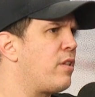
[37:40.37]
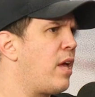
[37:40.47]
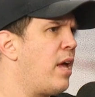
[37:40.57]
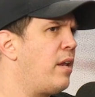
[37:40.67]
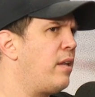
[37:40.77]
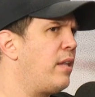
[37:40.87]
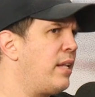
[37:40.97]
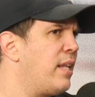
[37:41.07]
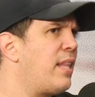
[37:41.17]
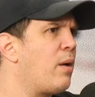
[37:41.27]
and they
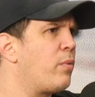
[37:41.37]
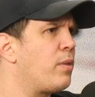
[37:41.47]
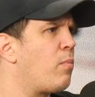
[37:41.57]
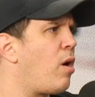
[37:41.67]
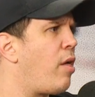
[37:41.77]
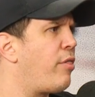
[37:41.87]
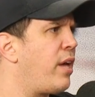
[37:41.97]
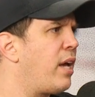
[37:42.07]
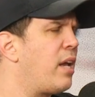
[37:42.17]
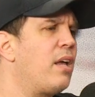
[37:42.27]
did that with the Maul
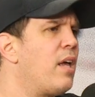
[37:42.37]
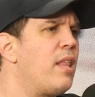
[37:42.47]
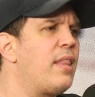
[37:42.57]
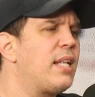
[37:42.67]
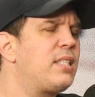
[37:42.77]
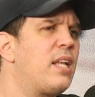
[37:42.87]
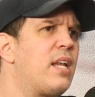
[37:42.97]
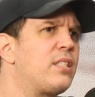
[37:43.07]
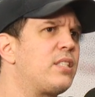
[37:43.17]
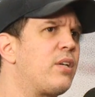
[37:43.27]
thing, and that's not
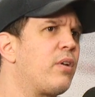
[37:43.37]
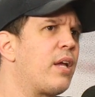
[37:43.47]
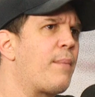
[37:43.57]
necessarily.